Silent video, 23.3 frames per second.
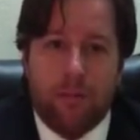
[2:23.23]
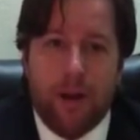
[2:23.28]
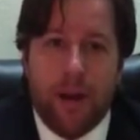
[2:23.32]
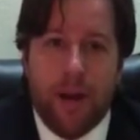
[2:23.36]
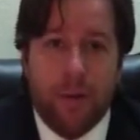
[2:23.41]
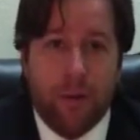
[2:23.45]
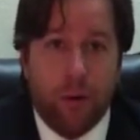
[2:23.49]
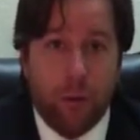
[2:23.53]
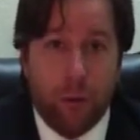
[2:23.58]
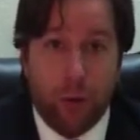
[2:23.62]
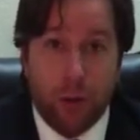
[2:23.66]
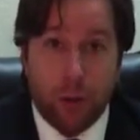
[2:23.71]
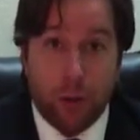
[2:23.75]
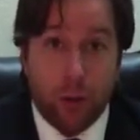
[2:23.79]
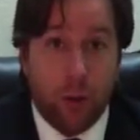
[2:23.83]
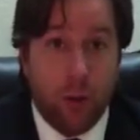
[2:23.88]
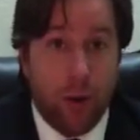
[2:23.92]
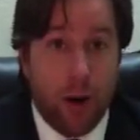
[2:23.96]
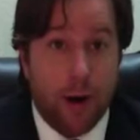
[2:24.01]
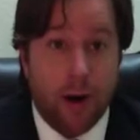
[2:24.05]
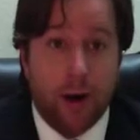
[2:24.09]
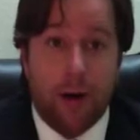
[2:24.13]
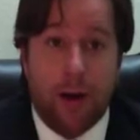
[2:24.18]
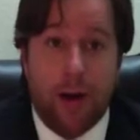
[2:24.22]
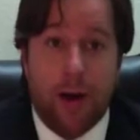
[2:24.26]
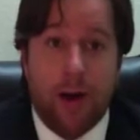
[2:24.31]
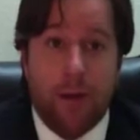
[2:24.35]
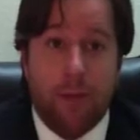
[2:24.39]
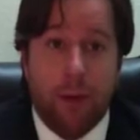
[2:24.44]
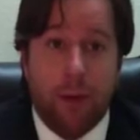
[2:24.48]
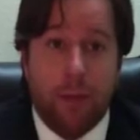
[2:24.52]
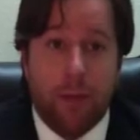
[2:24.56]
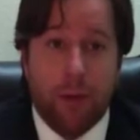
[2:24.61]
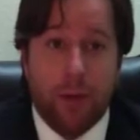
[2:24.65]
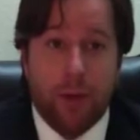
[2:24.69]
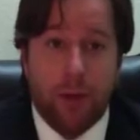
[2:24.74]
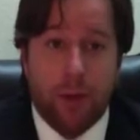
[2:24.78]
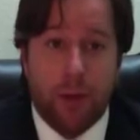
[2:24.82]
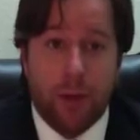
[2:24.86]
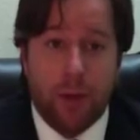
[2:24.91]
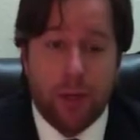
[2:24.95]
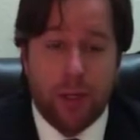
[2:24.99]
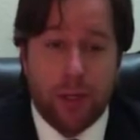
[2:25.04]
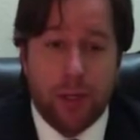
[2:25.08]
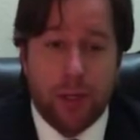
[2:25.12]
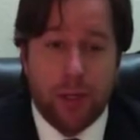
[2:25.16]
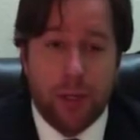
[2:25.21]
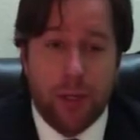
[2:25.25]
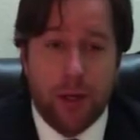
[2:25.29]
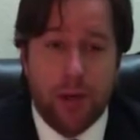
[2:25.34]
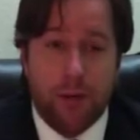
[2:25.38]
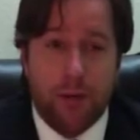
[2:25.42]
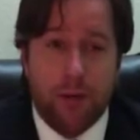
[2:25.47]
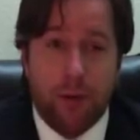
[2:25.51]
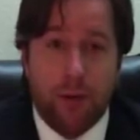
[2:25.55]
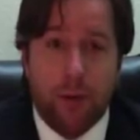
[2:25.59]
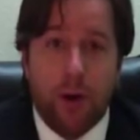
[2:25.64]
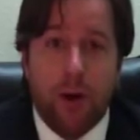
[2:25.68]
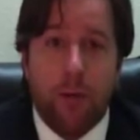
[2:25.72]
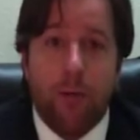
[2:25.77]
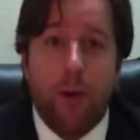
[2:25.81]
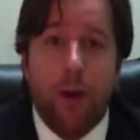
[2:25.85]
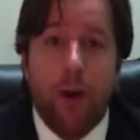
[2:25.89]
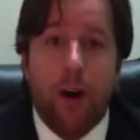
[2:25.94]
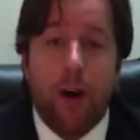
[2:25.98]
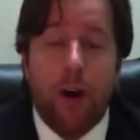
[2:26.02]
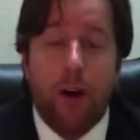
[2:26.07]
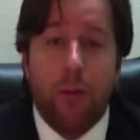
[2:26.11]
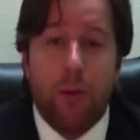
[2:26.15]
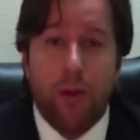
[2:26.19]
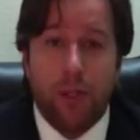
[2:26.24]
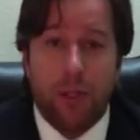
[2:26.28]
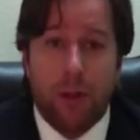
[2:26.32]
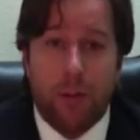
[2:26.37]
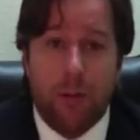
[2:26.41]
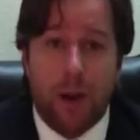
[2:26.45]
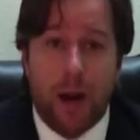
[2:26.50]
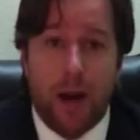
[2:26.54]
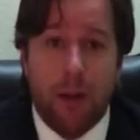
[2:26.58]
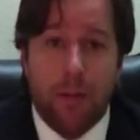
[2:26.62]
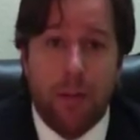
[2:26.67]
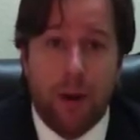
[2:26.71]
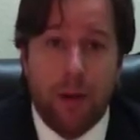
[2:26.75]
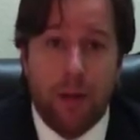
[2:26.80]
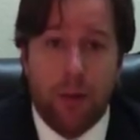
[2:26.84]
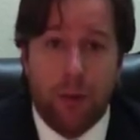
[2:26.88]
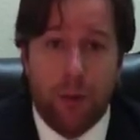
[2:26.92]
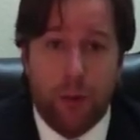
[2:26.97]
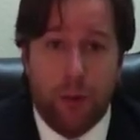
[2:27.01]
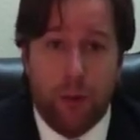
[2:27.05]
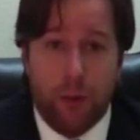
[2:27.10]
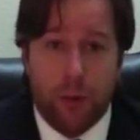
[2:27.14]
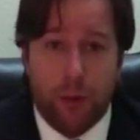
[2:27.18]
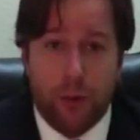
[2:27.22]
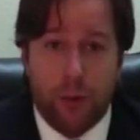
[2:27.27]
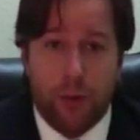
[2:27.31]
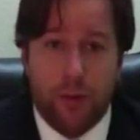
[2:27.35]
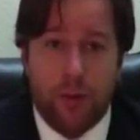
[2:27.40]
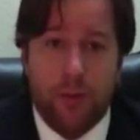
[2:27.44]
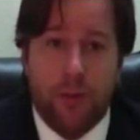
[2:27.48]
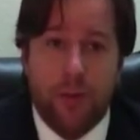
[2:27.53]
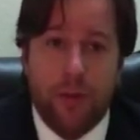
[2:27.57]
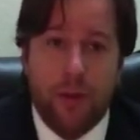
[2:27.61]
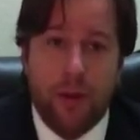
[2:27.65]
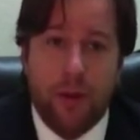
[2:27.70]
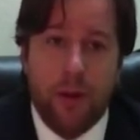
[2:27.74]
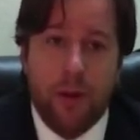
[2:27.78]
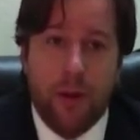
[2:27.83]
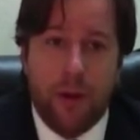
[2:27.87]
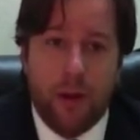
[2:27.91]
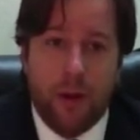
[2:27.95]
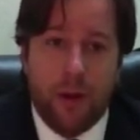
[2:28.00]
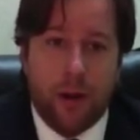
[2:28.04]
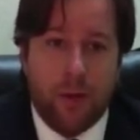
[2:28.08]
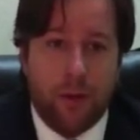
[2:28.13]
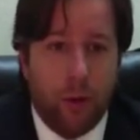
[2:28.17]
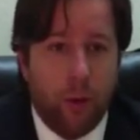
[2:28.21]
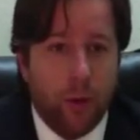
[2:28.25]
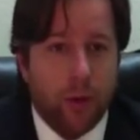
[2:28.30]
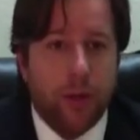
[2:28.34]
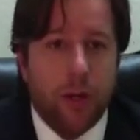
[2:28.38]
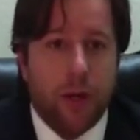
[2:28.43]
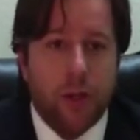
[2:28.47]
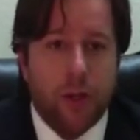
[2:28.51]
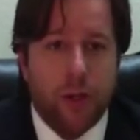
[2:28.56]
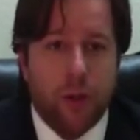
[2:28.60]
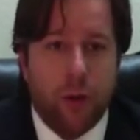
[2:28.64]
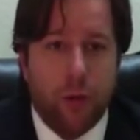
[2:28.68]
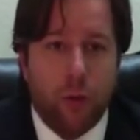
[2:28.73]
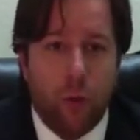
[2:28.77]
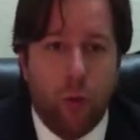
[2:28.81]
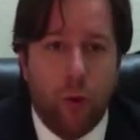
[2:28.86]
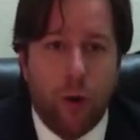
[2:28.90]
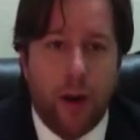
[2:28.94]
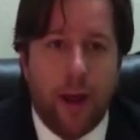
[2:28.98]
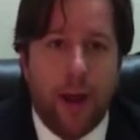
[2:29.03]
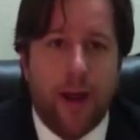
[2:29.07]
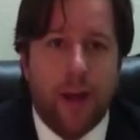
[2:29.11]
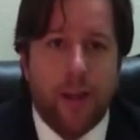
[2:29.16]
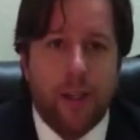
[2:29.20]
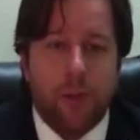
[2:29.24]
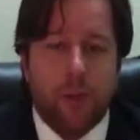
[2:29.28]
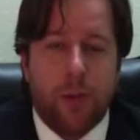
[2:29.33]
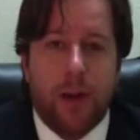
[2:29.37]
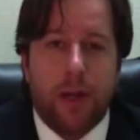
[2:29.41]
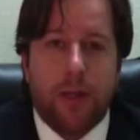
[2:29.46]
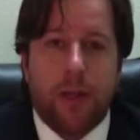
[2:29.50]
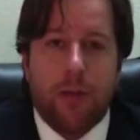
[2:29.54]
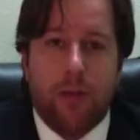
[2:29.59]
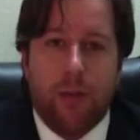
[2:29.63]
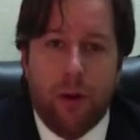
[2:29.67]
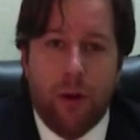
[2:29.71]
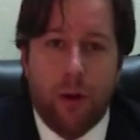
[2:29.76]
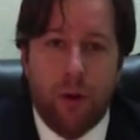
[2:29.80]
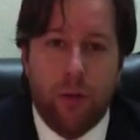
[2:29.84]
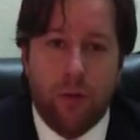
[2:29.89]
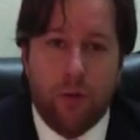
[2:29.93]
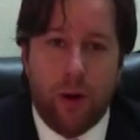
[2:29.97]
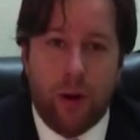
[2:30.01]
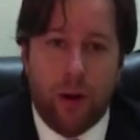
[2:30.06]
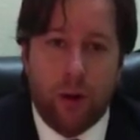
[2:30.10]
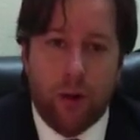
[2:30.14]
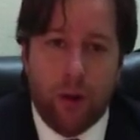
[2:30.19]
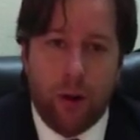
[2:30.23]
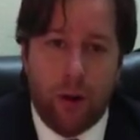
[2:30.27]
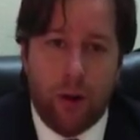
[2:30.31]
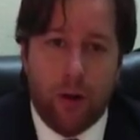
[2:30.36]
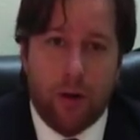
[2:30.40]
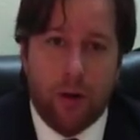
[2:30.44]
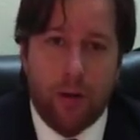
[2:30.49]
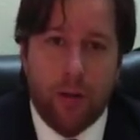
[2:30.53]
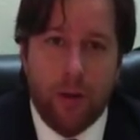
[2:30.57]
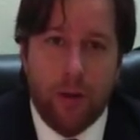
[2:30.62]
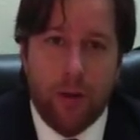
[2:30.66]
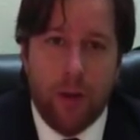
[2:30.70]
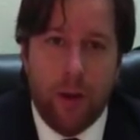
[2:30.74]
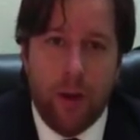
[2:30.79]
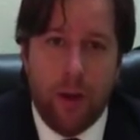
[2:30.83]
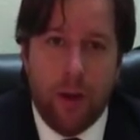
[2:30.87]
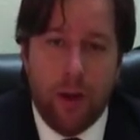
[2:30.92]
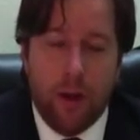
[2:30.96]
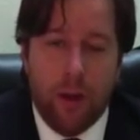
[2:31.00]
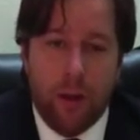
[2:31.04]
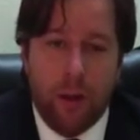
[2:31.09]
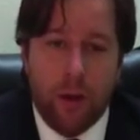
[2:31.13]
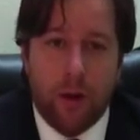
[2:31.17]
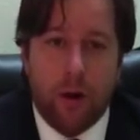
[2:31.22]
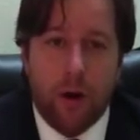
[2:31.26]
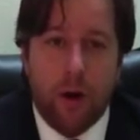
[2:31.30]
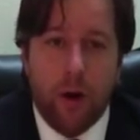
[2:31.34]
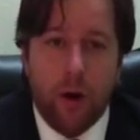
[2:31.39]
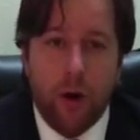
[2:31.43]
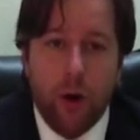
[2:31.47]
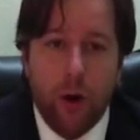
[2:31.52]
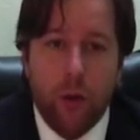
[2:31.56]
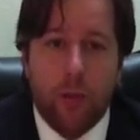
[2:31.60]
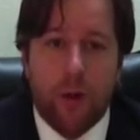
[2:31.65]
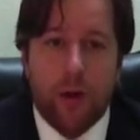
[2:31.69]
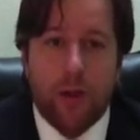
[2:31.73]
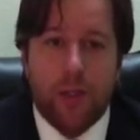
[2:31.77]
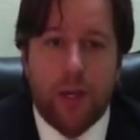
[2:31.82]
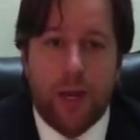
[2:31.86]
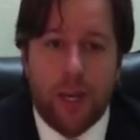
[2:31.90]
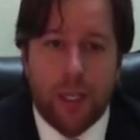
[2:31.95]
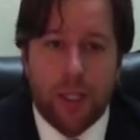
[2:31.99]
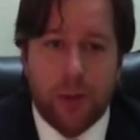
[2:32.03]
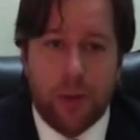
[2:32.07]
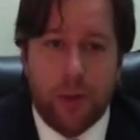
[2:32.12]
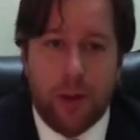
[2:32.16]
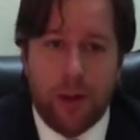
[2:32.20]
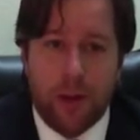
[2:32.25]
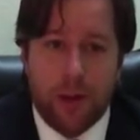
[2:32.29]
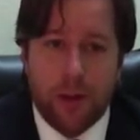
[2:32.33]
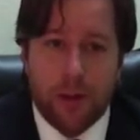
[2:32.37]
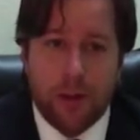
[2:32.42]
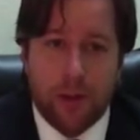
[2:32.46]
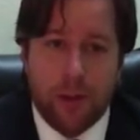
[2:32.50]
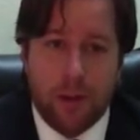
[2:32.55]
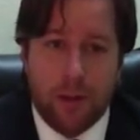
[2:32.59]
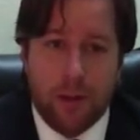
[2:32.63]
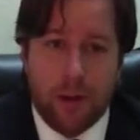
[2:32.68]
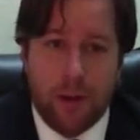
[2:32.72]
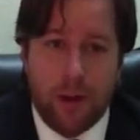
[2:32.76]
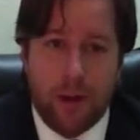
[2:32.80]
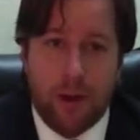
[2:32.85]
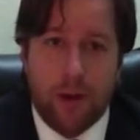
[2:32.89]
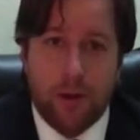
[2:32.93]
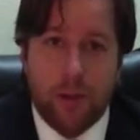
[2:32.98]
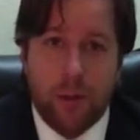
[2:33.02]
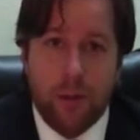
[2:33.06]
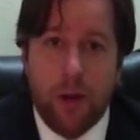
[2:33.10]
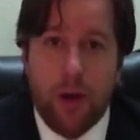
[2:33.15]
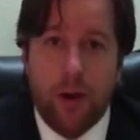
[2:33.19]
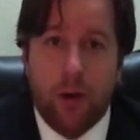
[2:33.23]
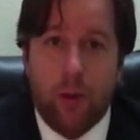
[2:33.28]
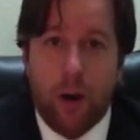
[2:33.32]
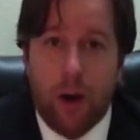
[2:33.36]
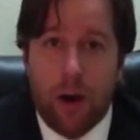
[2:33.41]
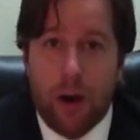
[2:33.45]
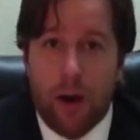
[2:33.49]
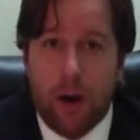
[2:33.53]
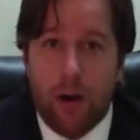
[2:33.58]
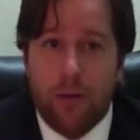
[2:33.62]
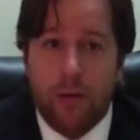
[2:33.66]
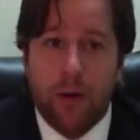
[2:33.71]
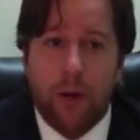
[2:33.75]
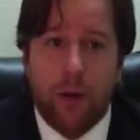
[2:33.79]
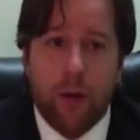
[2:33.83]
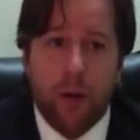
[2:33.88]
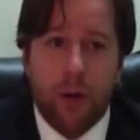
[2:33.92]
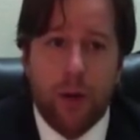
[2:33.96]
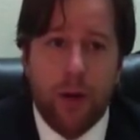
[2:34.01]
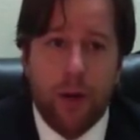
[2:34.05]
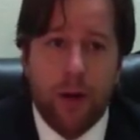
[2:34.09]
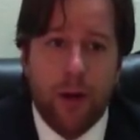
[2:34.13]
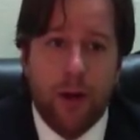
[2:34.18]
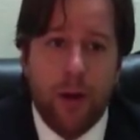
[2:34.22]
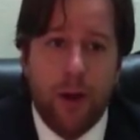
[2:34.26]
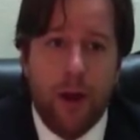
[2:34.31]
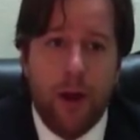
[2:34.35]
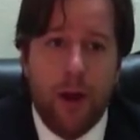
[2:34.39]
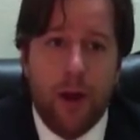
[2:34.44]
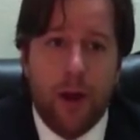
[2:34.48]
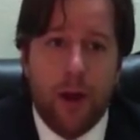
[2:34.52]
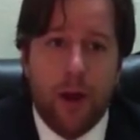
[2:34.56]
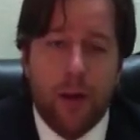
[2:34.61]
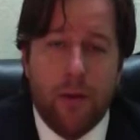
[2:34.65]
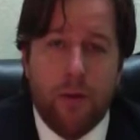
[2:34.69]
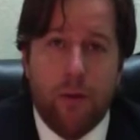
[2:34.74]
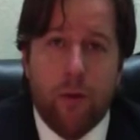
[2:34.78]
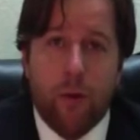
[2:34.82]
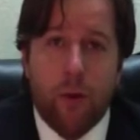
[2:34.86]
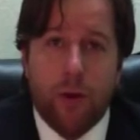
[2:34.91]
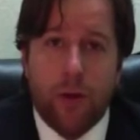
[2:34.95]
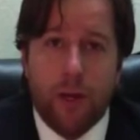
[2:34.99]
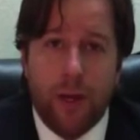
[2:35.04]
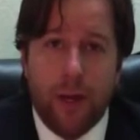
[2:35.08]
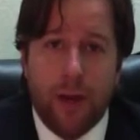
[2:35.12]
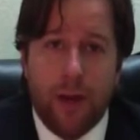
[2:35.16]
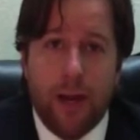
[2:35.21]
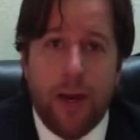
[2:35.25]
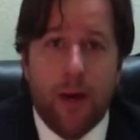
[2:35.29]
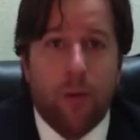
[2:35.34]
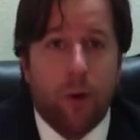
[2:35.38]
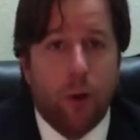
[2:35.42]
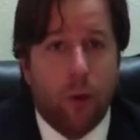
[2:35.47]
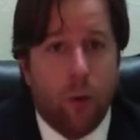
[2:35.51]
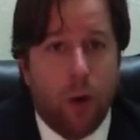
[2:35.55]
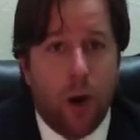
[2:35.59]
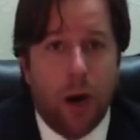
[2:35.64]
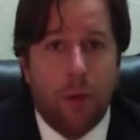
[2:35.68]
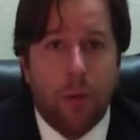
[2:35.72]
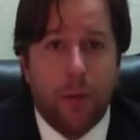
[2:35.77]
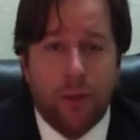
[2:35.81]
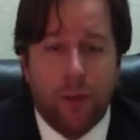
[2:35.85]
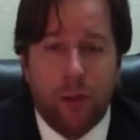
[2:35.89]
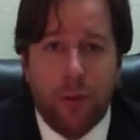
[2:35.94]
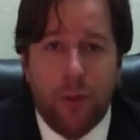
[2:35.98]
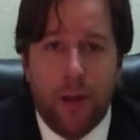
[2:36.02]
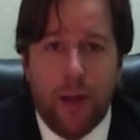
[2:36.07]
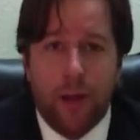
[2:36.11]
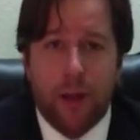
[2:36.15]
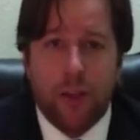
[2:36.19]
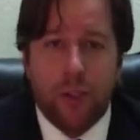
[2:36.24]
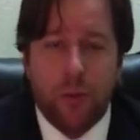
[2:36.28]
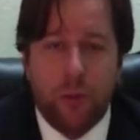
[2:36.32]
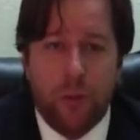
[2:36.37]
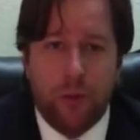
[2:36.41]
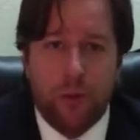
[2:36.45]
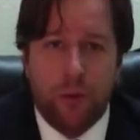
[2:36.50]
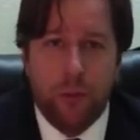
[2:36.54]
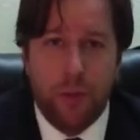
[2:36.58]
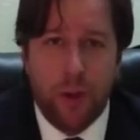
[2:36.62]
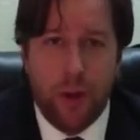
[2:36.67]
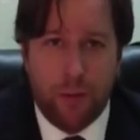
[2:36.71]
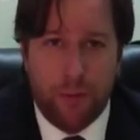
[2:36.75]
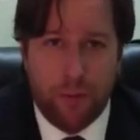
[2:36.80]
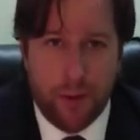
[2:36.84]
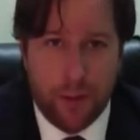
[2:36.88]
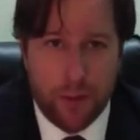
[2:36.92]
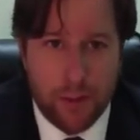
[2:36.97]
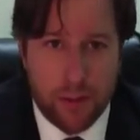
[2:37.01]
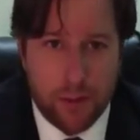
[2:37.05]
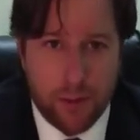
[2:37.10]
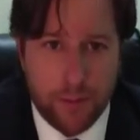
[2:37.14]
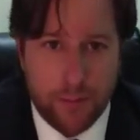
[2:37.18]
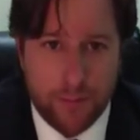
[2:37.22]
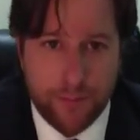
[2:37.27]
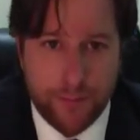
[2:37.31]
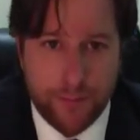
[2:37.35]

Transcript: Everyone's required to carry PIP insurance in the state of Florida, and we all must abide by the rules. I've only touched on one aspect of the no-fault law. There are numerous aspects to be aware of, including a 14-day requirement to be eligible for benefits.